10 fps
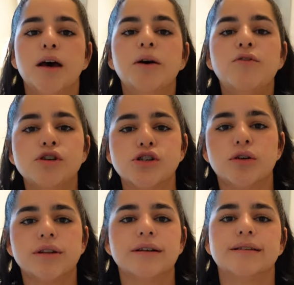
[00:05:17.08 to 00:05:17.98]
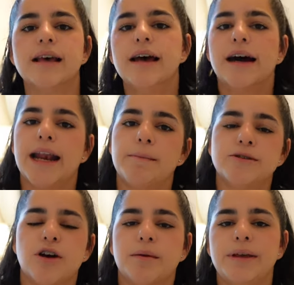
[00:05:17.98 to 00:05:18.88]
But for shorters, an
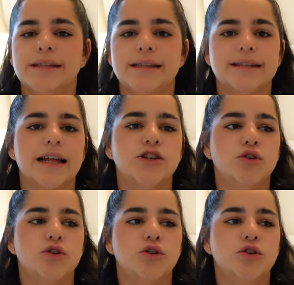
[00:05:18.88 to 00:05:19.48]
abstract means that